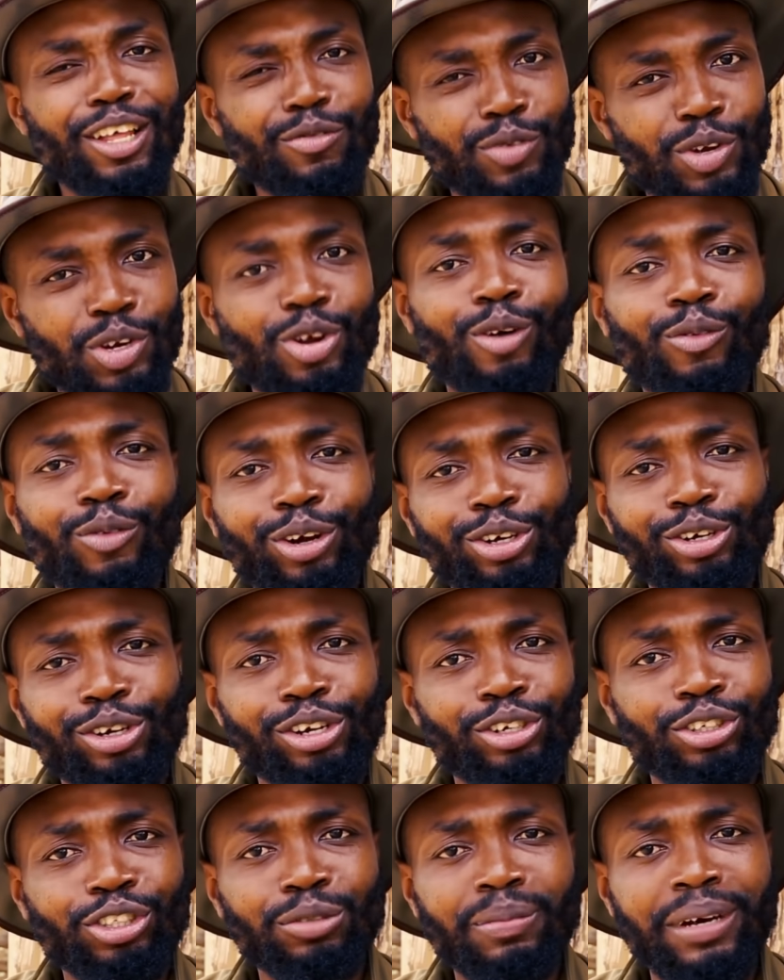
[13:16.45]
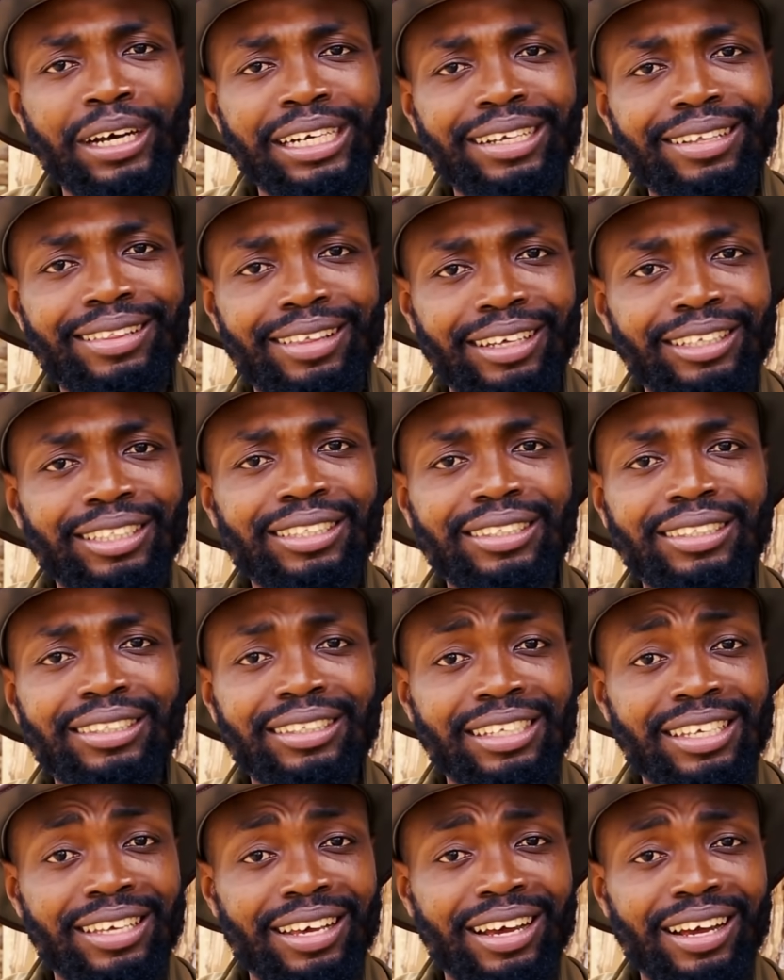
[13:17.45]
We don't want to lose money this
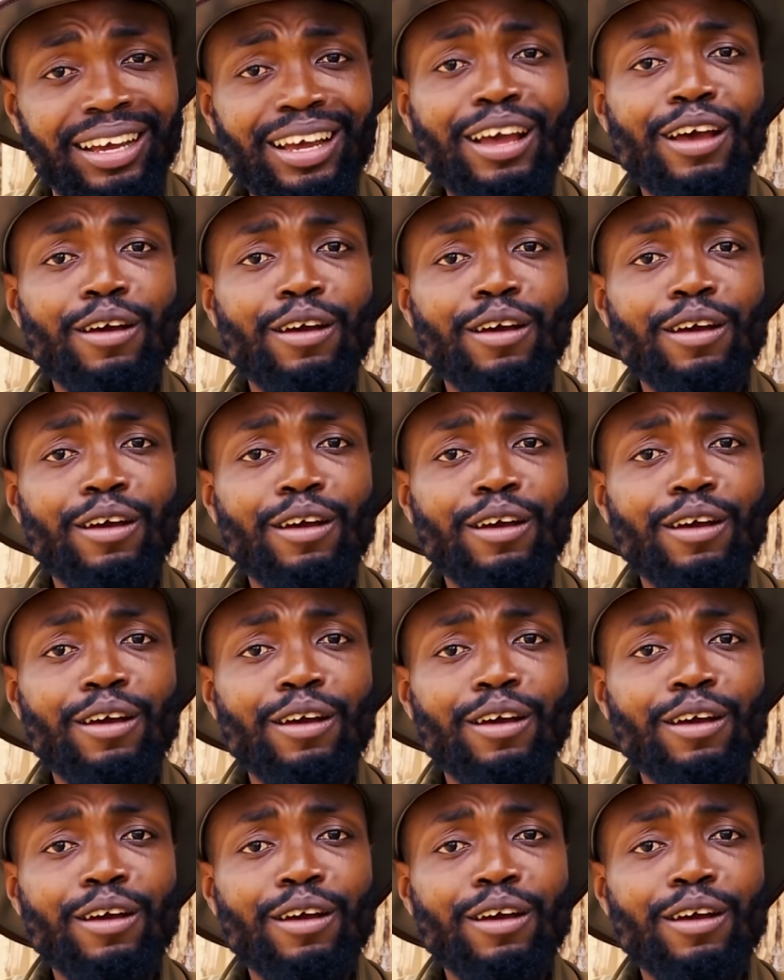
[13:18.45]
year.